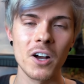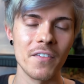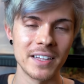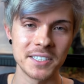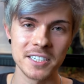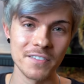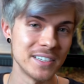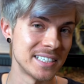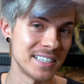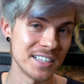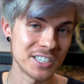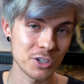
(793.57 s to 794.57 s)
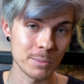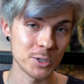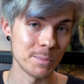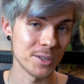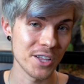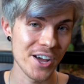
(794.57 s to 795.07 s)
All that stuff is in the
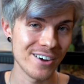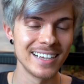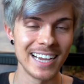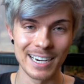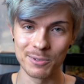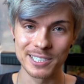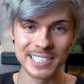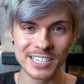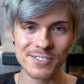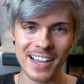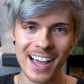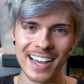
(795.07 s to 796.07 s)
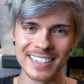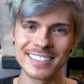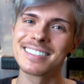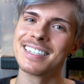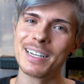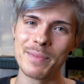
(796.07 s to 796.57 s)
description below. And we'll see you
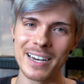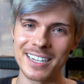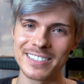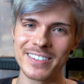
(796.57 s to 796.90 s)
guys in my next